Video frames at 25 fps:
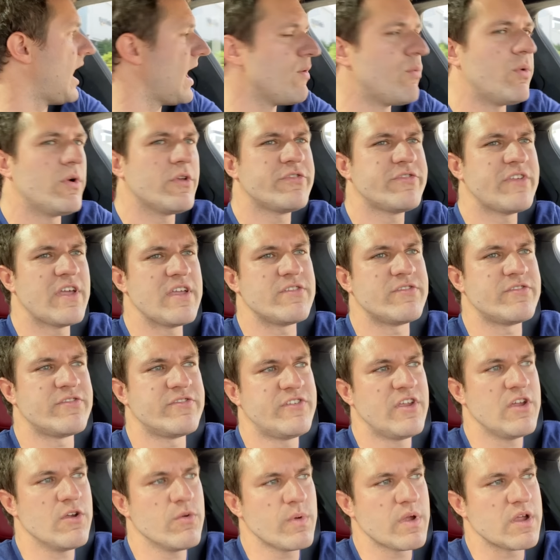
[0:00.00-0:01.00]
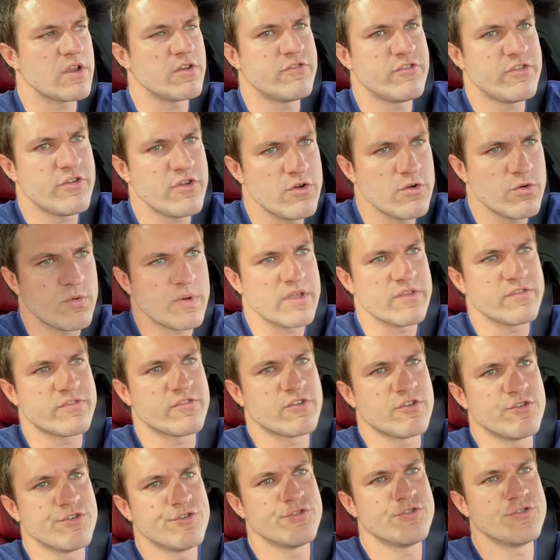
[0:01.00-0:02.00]
I will say steering too is
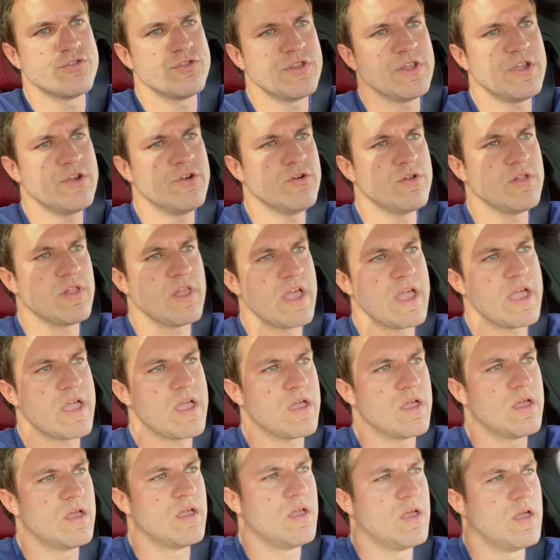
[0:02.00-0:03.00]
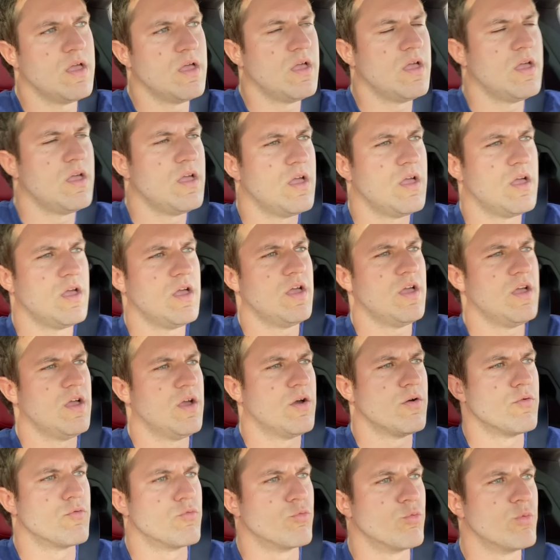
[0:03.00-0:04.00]
clearly
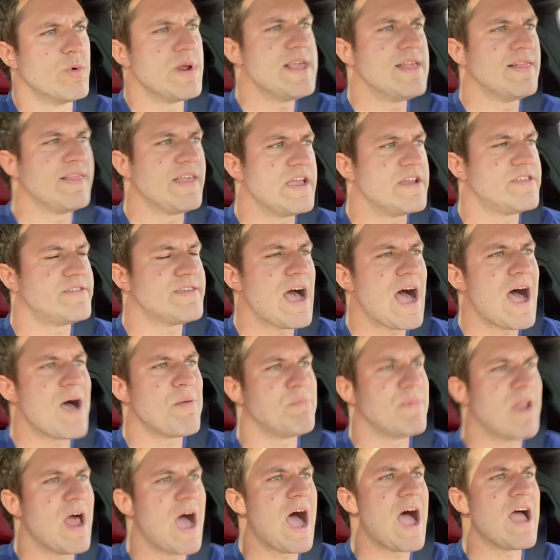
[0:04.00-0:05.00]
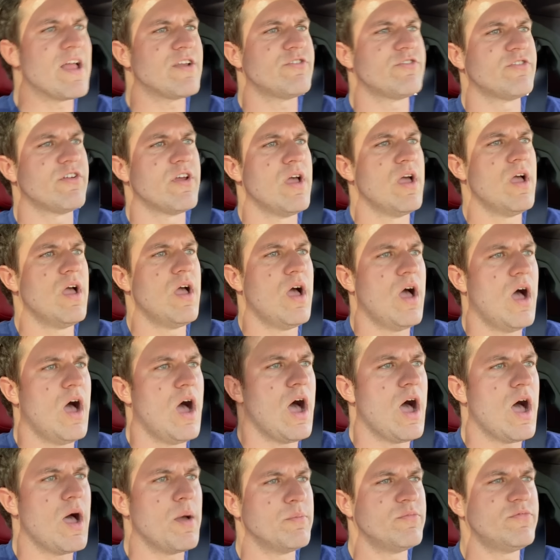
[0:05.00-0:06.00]
really top notch.
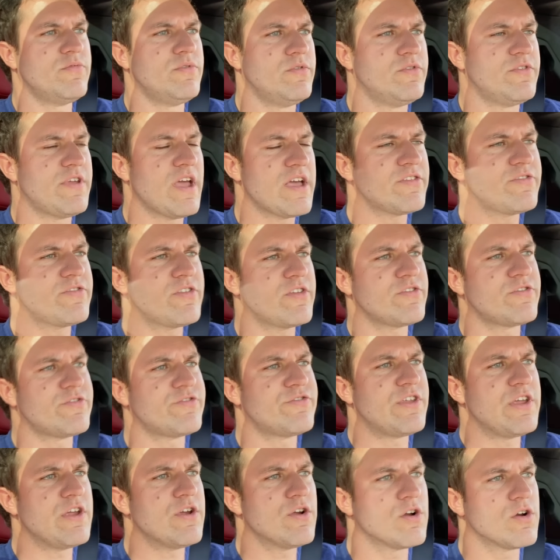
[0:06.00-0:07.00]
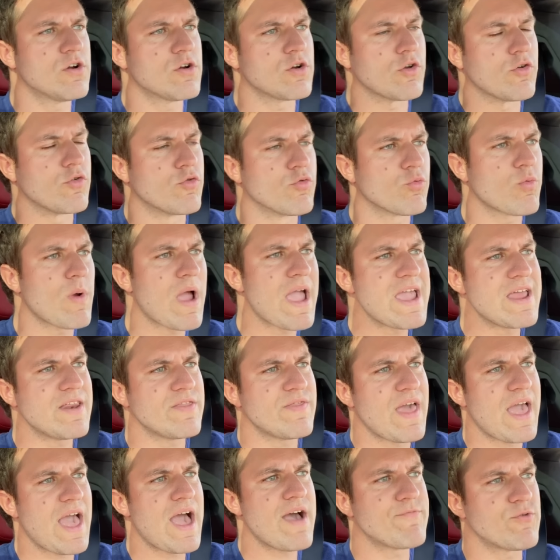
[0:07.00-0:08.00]
Um, Teslas steer great.
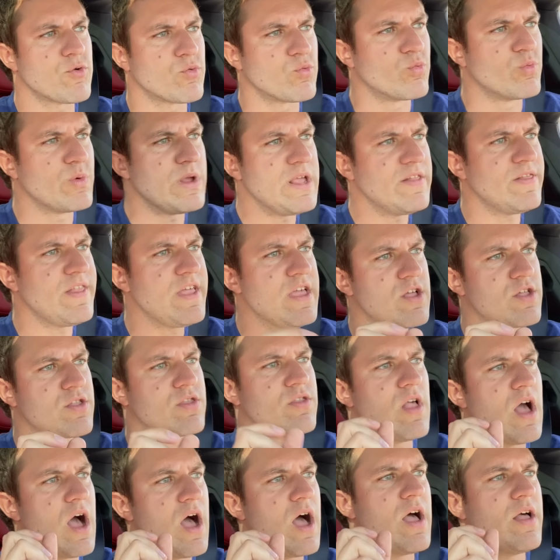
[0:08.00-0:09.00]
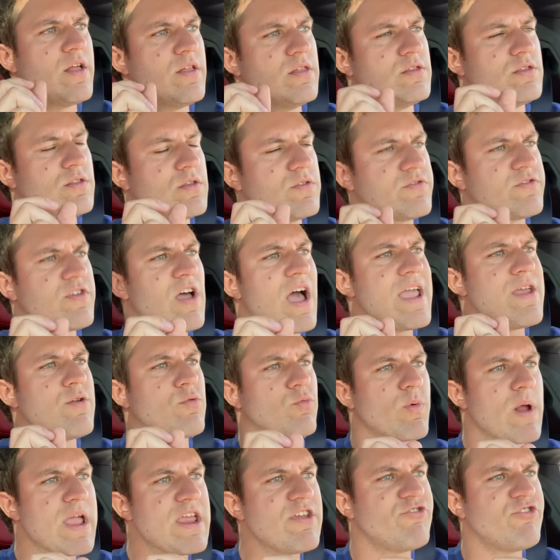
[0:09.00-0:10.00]
They have a really uh, tight
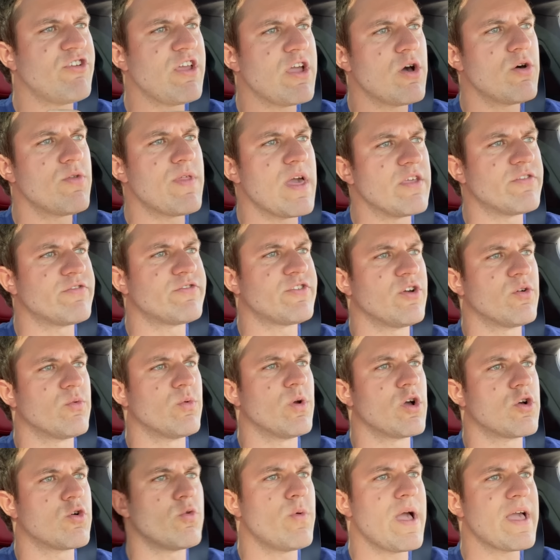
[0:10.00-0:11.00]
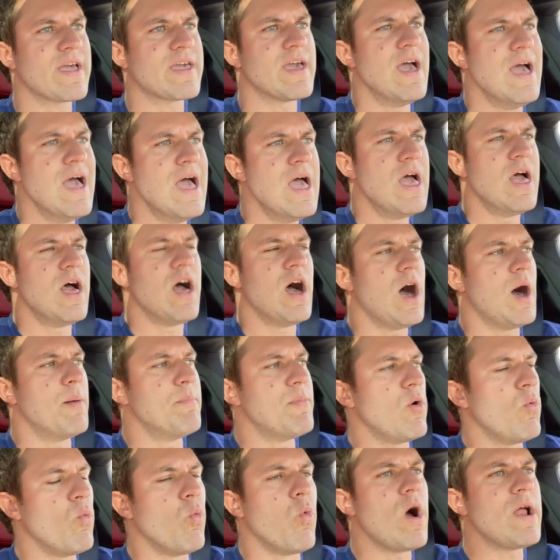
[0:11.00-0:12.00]
ratio. They steer real quick. Um,
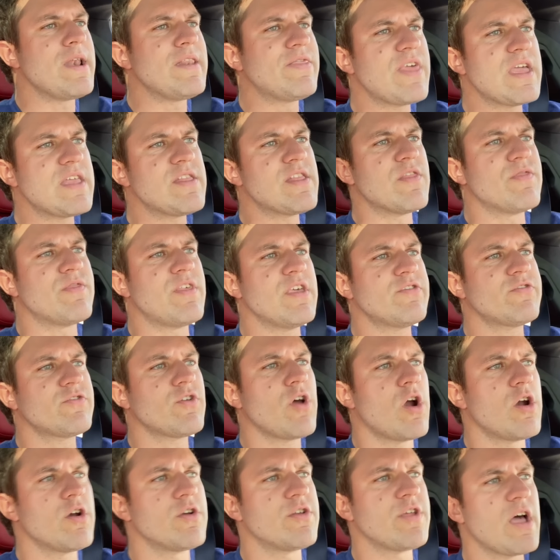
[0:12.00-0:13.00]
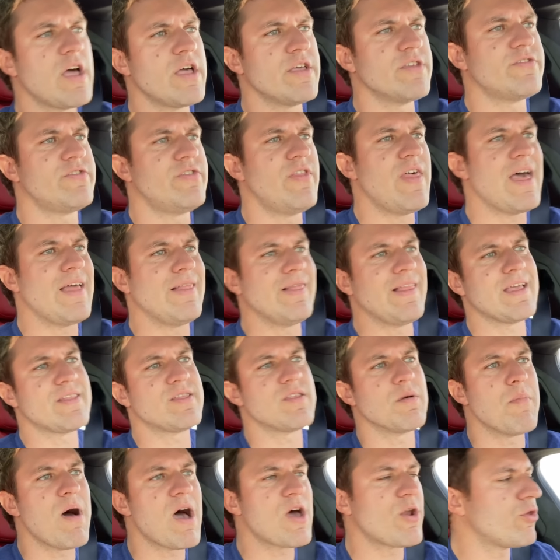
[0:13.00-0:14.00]
but one thing that this car does that like the
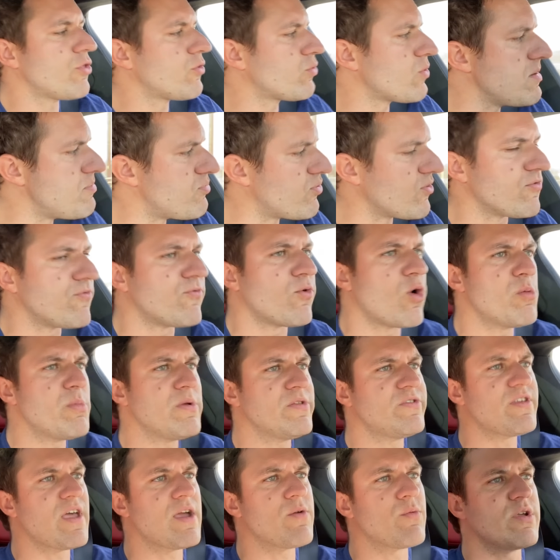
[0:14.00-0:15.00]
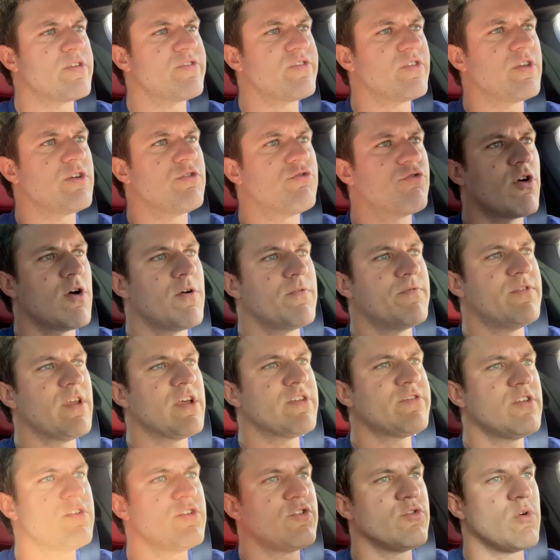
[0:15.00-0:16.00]
Model 3 Performance I recently drove
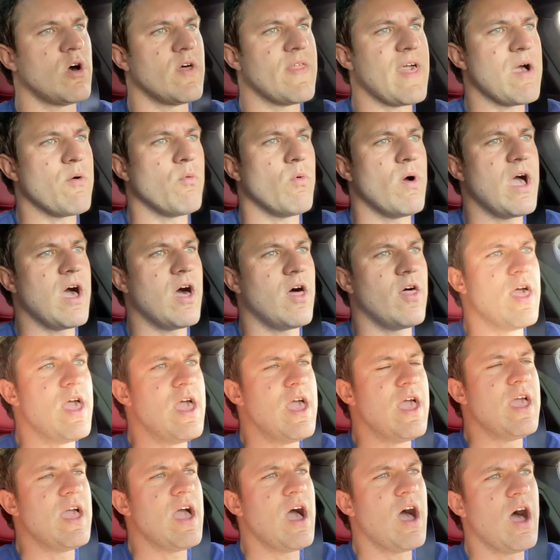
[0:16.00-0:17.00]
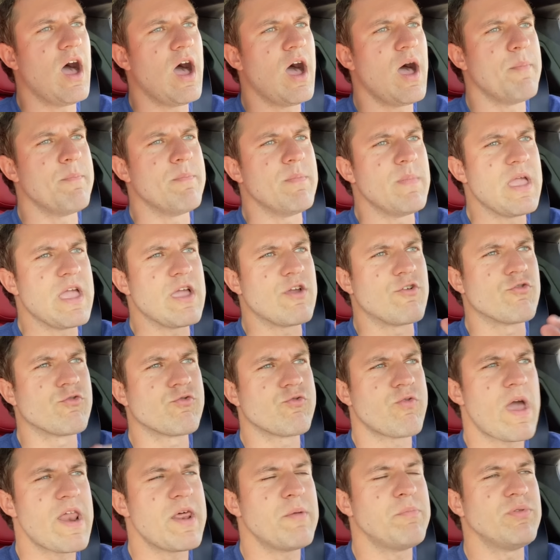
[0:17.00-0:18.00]
doesn't do all that well, um,
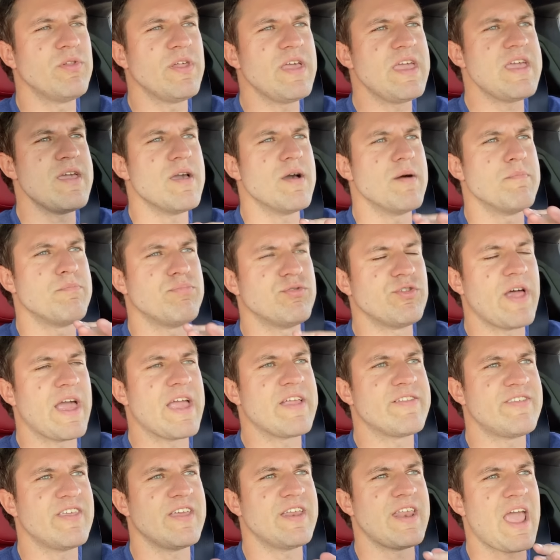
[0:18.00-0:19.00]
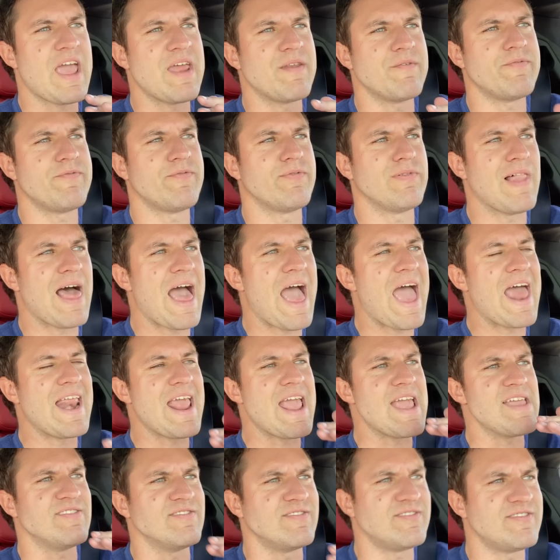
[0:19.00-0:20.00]
incredibly planted and flat
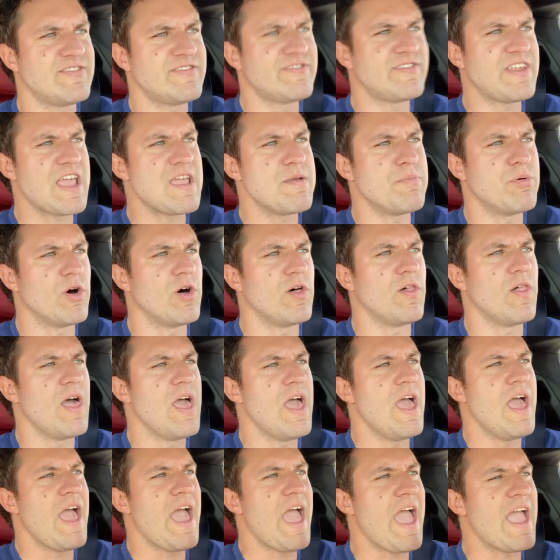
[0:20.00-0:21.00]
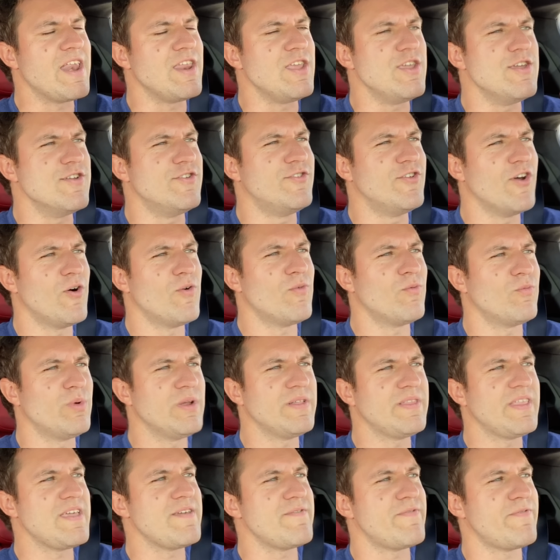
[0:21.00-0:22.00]
and stable and you don't
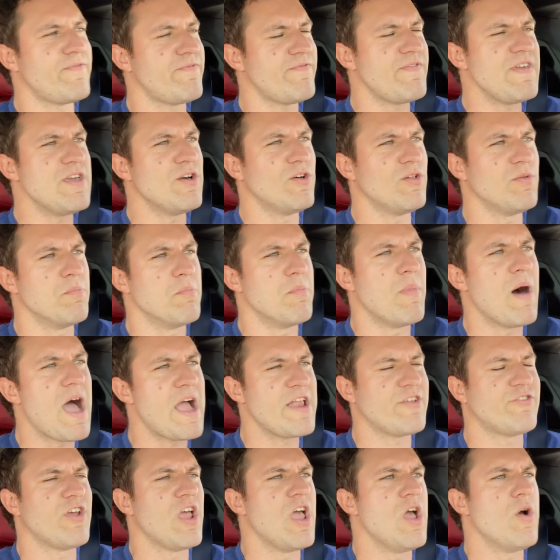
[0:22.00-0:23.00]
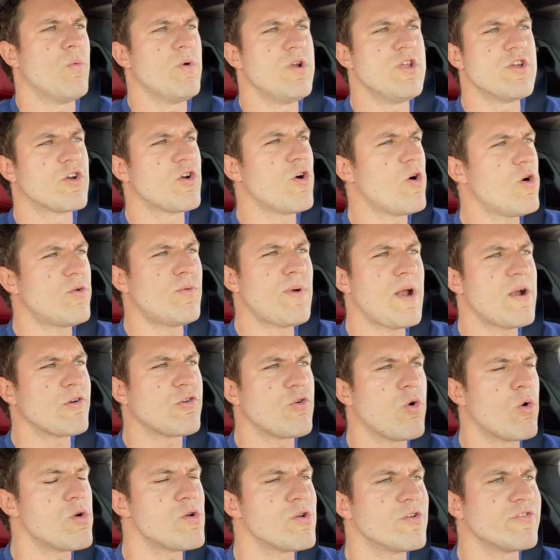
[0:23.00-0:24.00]
really feel much. When you're going around
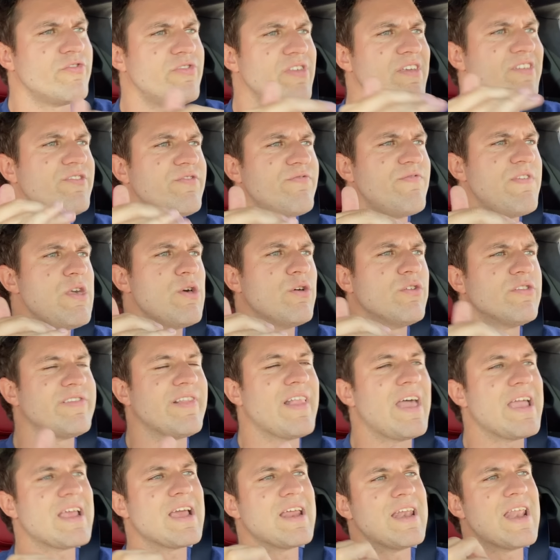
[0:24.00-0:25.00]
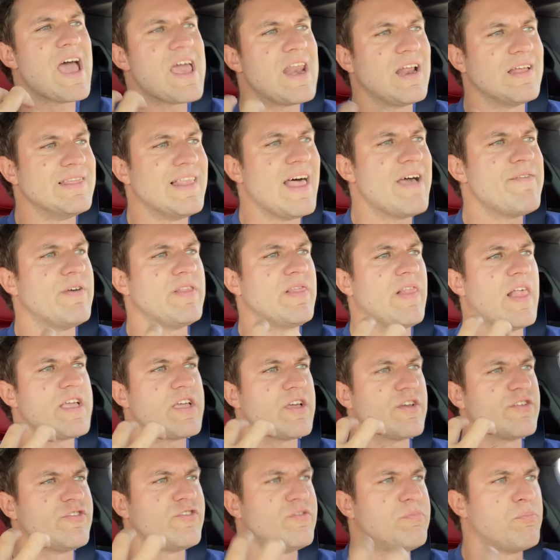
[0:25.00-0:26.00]
corners, this feels like a 911, like
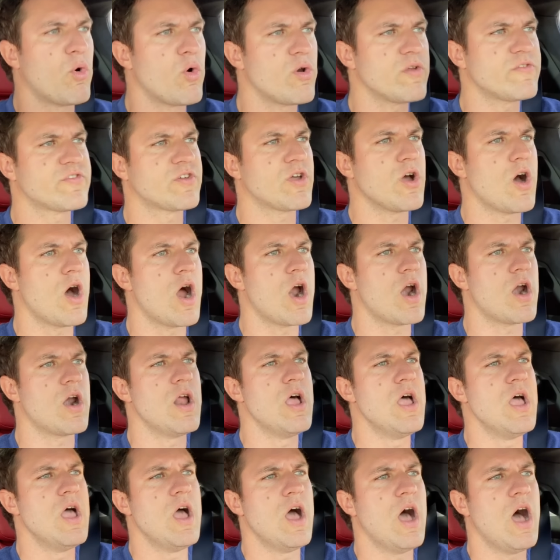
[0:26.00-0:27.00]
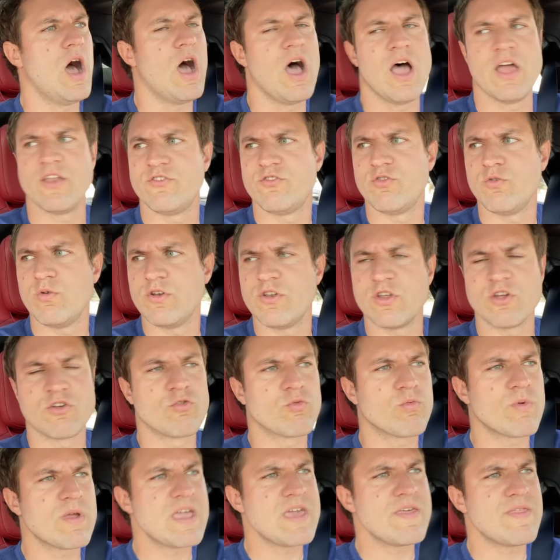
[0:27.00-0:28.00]
a sports car uh, to a
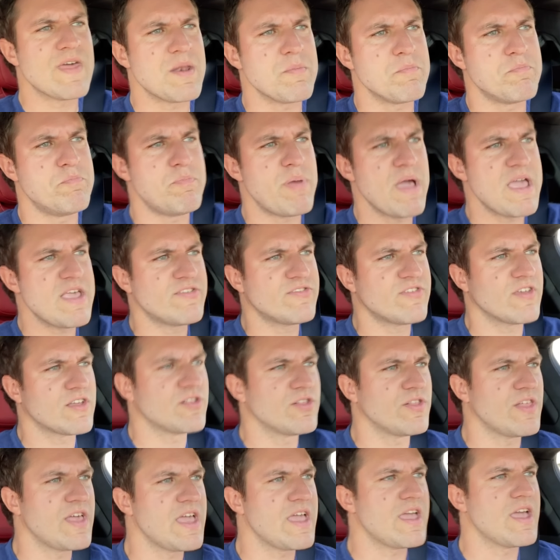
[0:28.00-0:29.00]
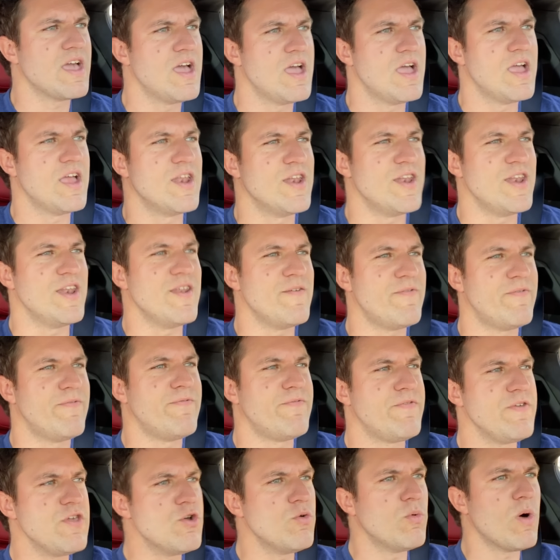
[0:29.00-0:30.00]
degree that basically
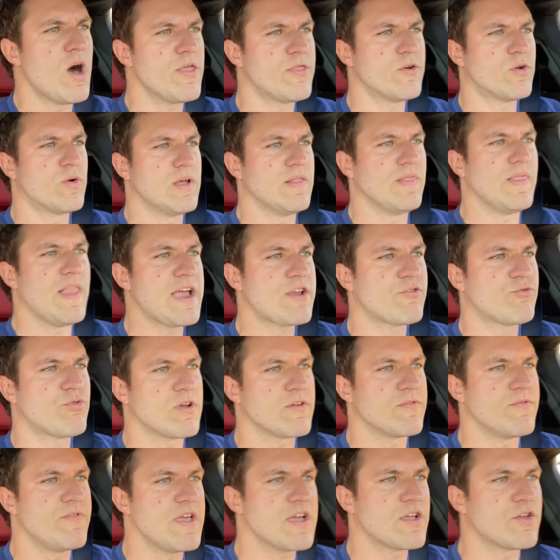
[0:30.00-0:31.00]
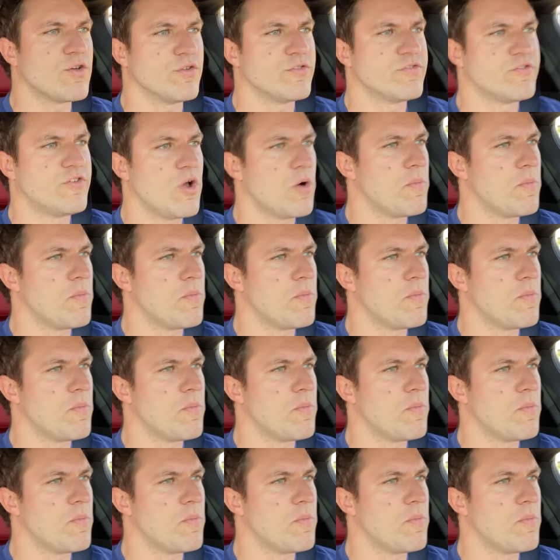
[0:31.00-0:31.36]
few other electric vehicles do.